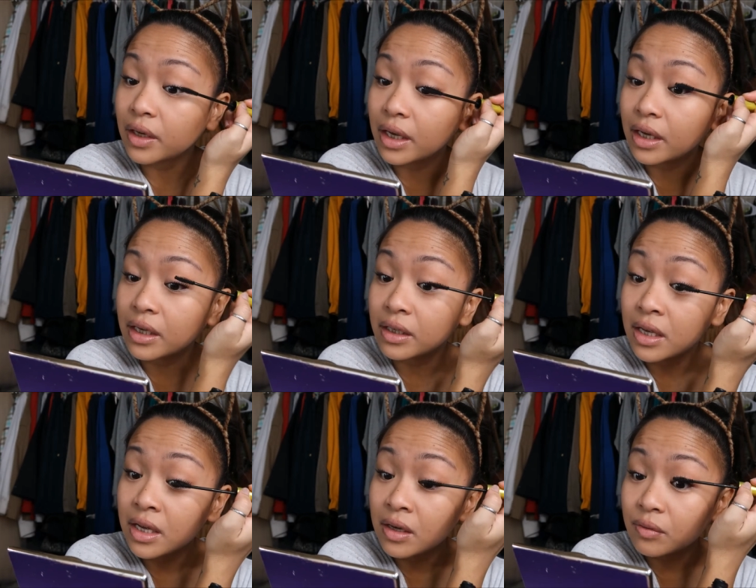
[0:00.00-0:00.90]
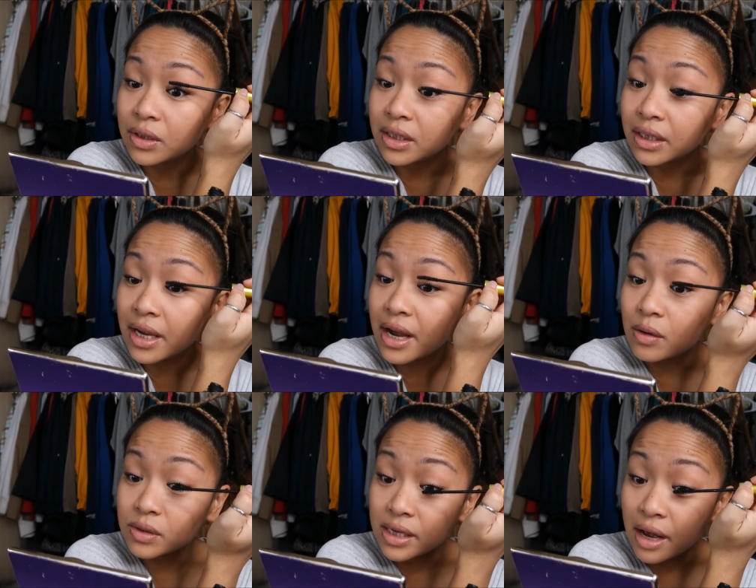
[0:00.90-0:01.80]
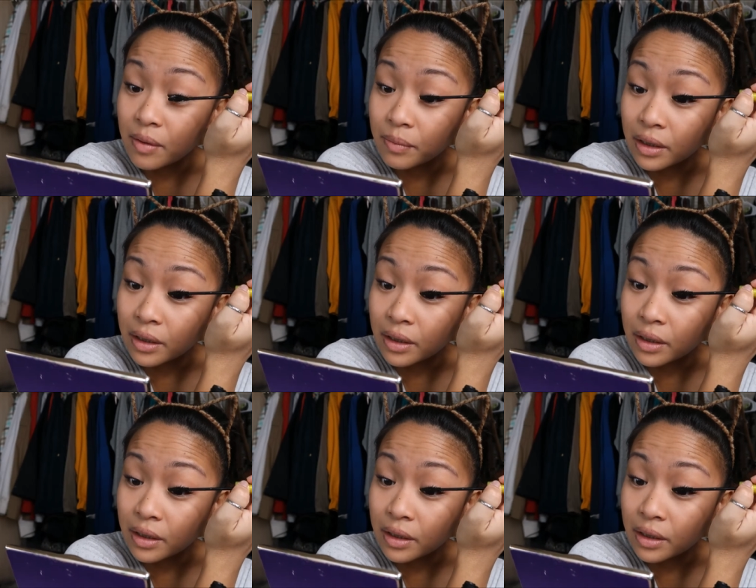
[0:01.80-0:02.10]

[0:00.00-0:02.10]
and we did a countdown,